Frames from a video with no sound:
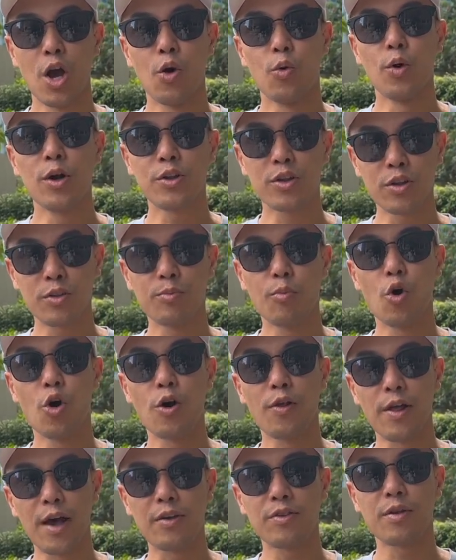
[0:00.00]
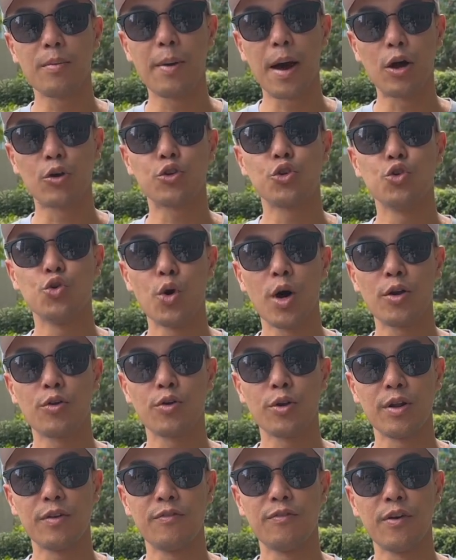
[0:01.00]
which is more or less about
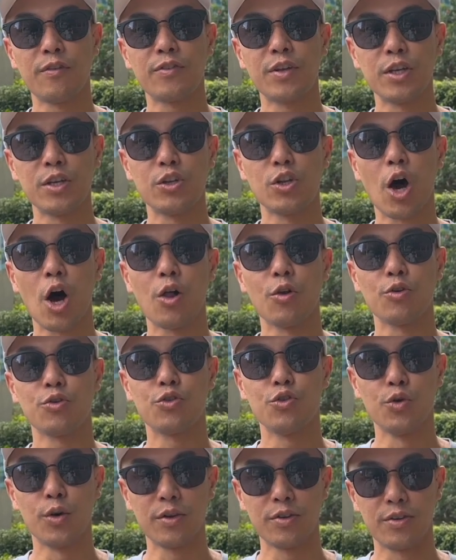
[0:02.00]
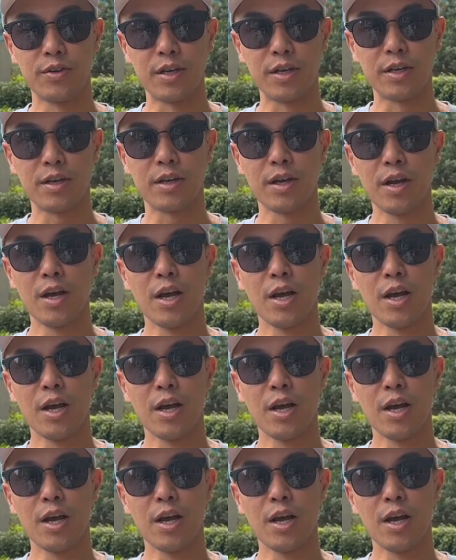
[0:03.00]
$215 USD.